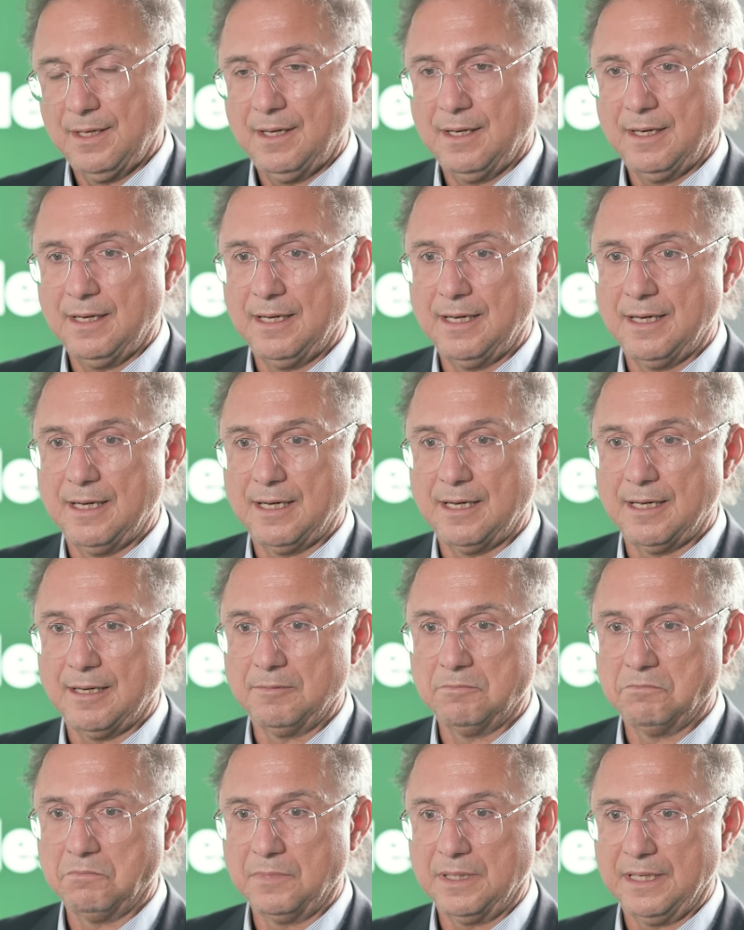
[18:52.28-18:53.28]

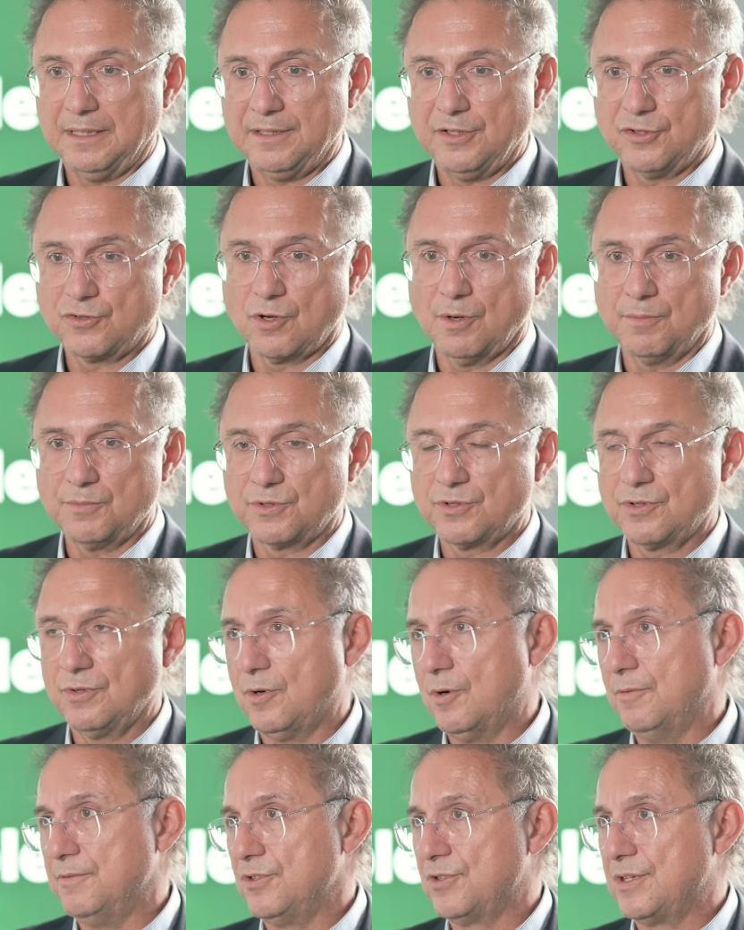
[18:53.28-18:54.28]
And this comes
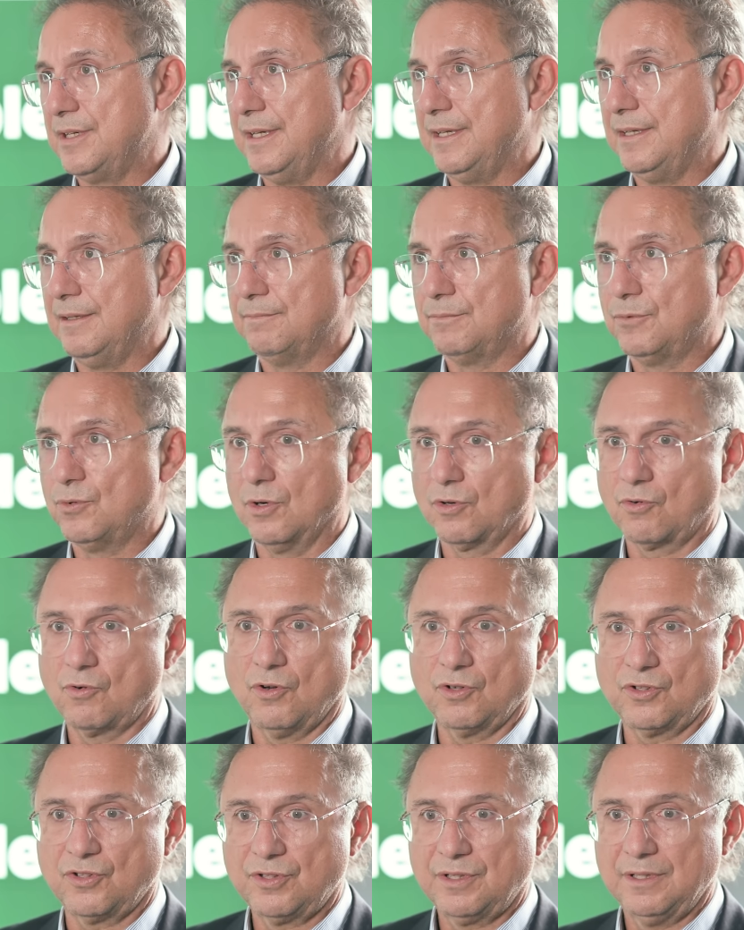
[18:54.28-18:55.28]
obviously to a
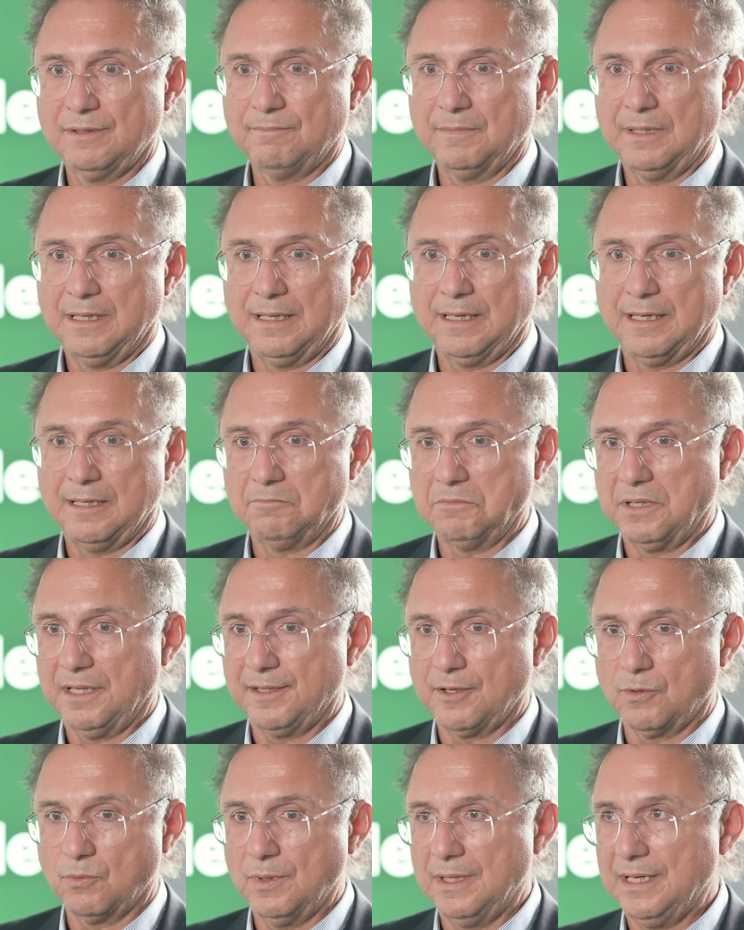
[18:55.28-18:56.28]
cost, and
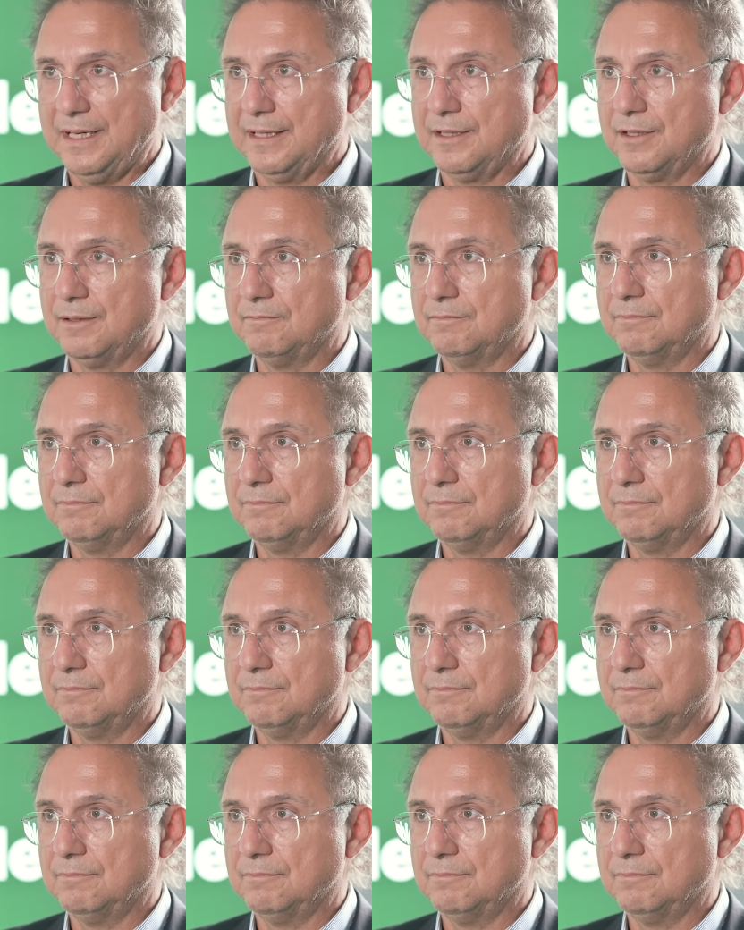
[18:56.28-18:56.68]
they're willing